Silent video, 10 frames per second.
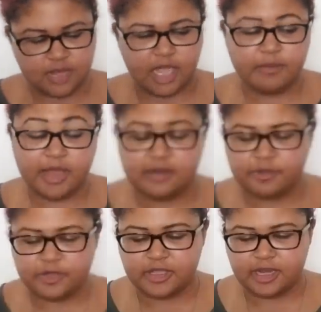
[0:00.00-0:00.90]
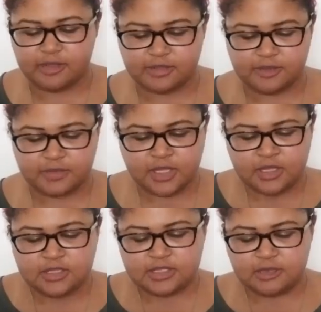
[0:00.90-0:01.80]
I might end up pulling it out, though.
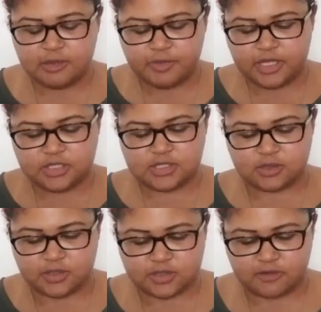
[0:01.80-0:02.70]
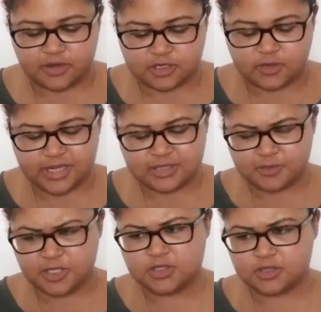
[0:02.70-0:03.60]
Tell me about Page of Swords in Reverse. Why is this
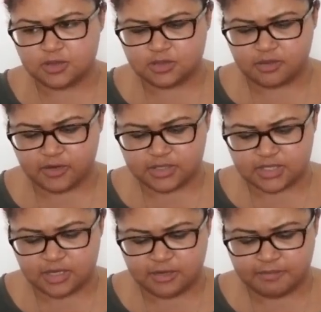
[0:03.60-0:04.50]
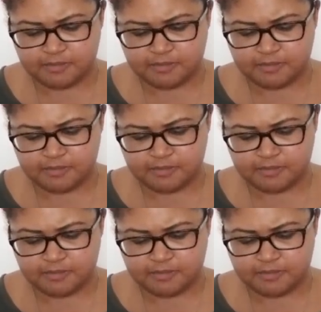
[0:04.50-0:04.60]
Page of Swords in Reverse here?